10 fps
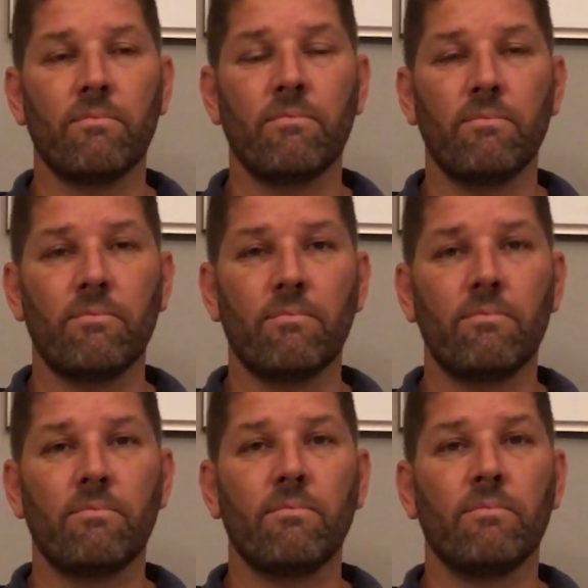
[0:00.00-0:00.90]

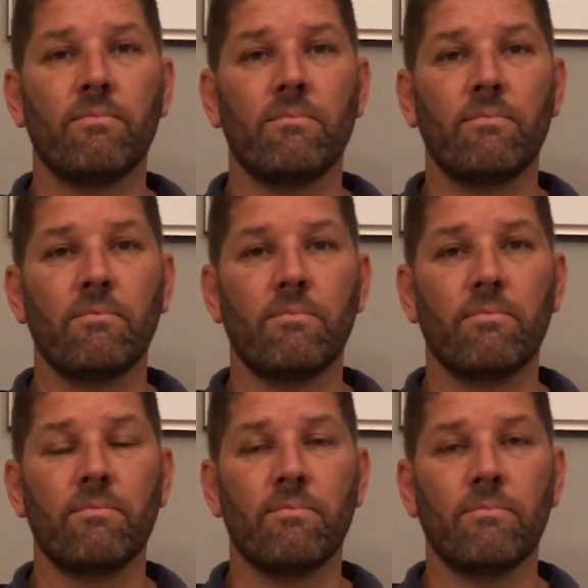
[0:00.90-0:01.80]

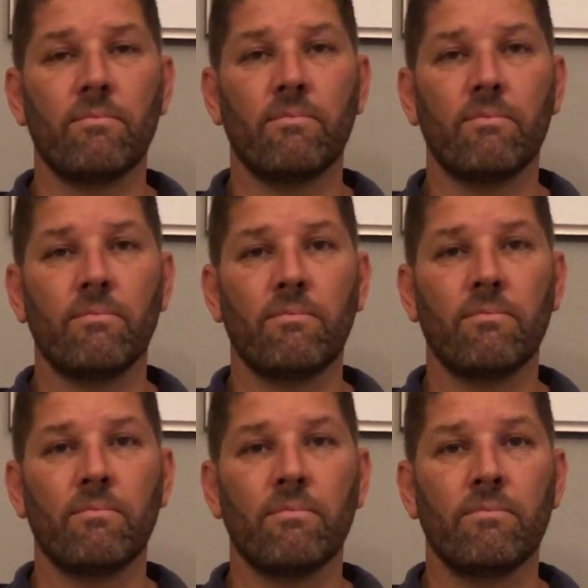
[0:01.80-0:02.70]

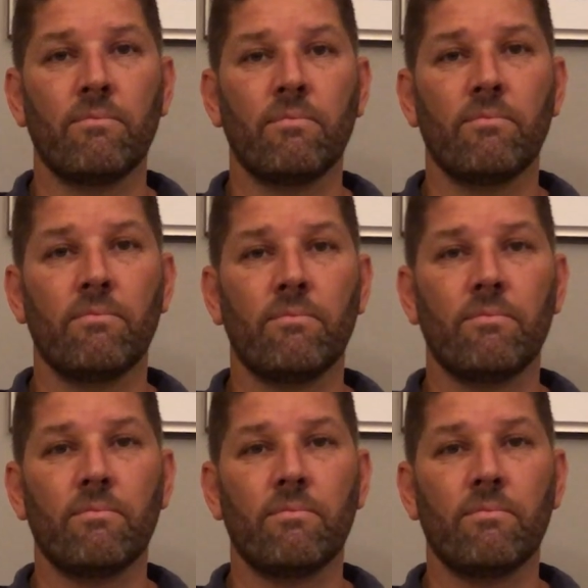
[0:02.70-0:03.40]
[no speech]